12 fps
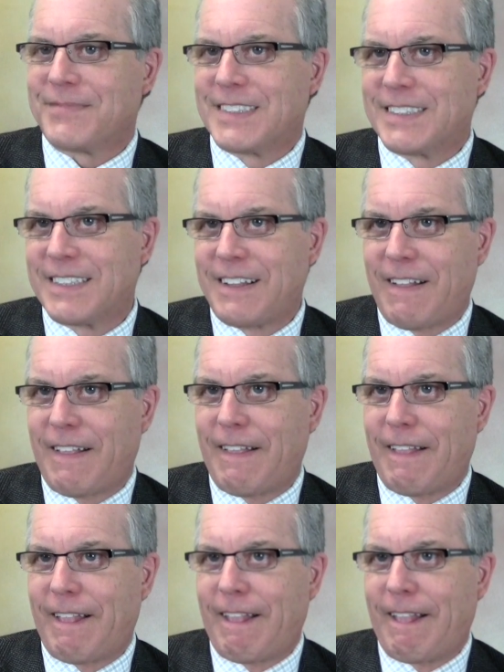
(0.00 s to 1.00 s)
Are you worried
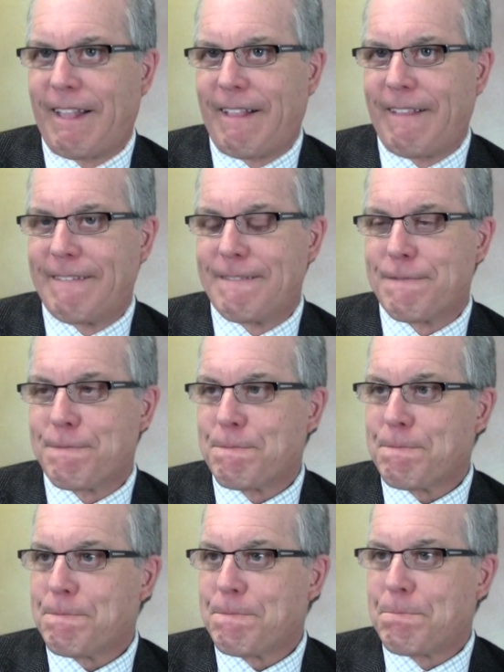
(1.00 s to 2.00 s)
about anything
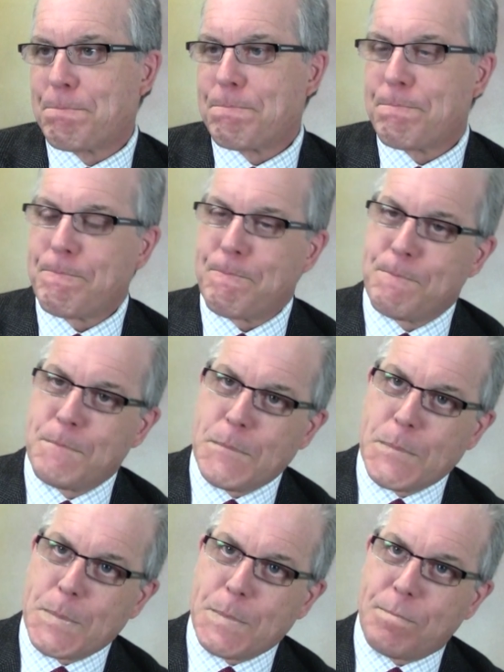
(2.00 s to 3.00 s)
the, for the future
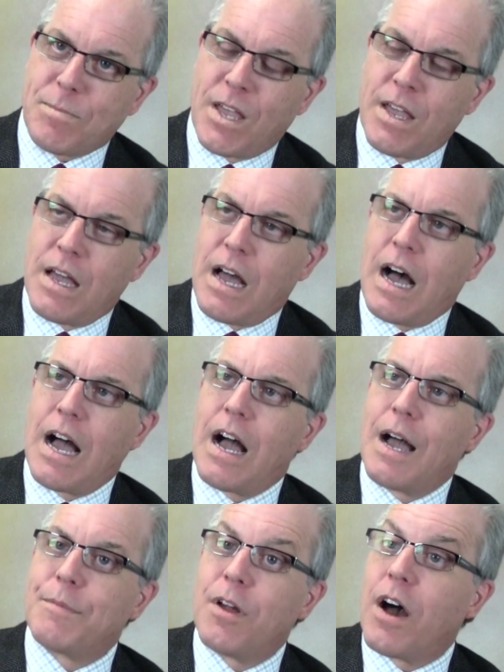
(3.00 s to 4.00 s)
of the field?
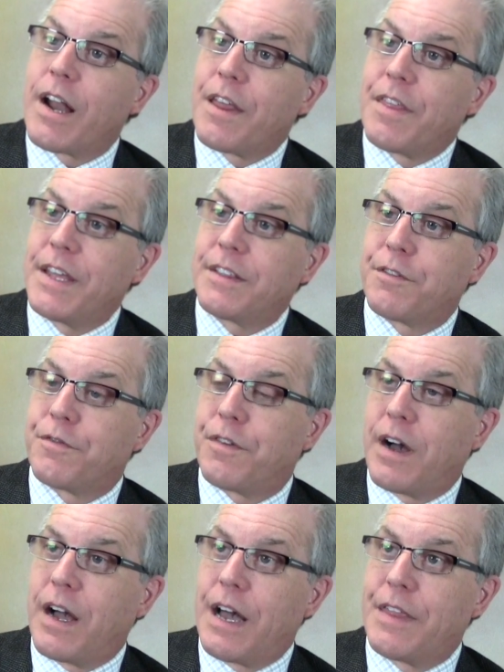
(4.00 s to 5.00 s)
I, am not. I think the
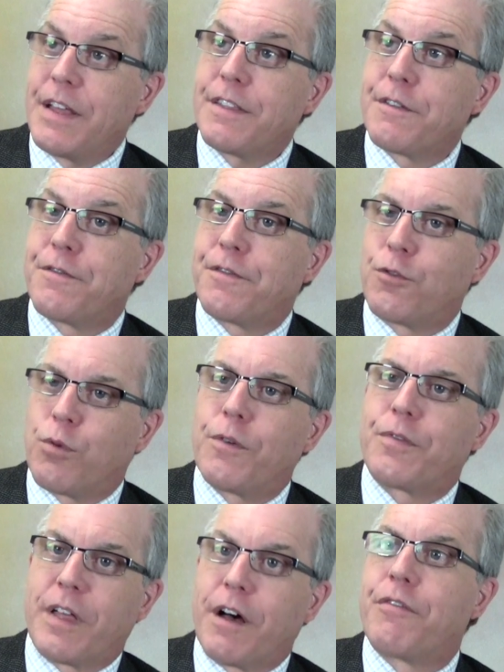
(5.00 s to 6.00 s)
I think the
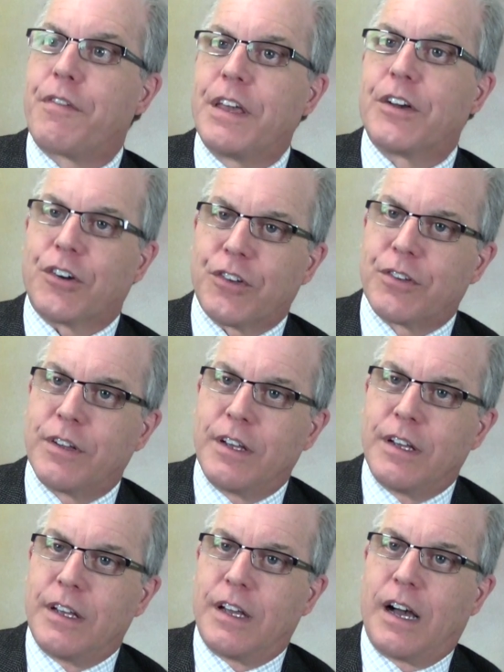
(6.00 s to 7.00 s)
quote the field,
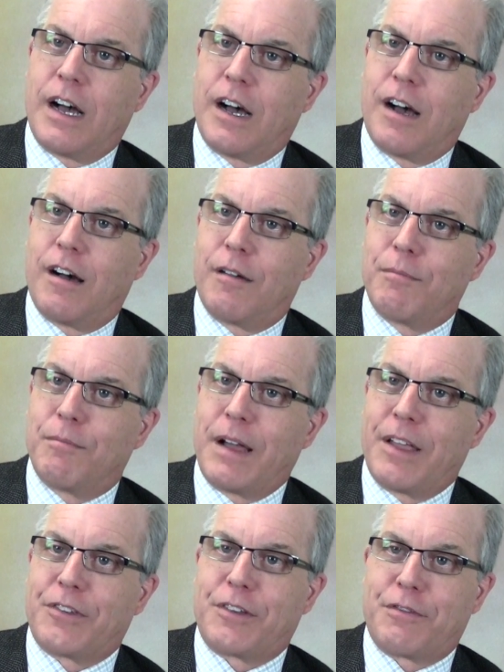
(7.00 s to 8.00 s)
um,
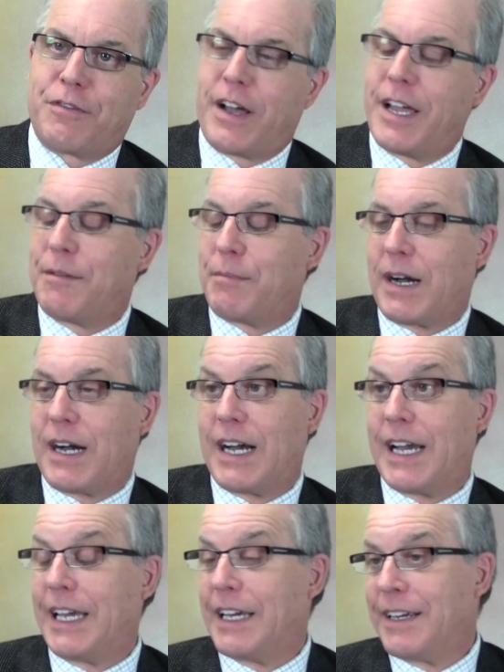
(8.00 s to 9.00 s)
as defined
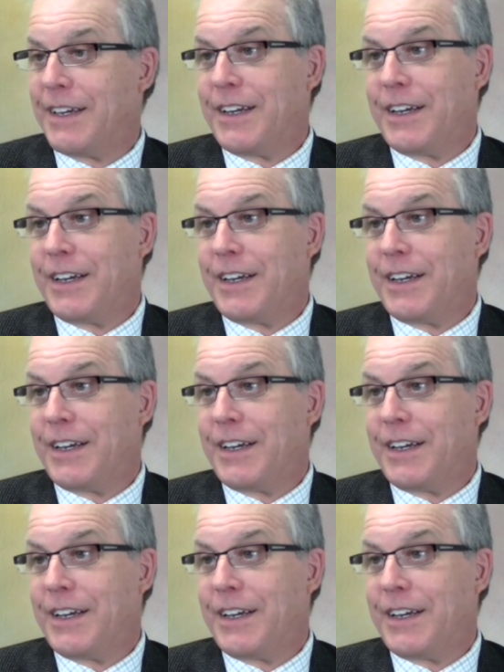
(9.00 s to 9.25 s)
by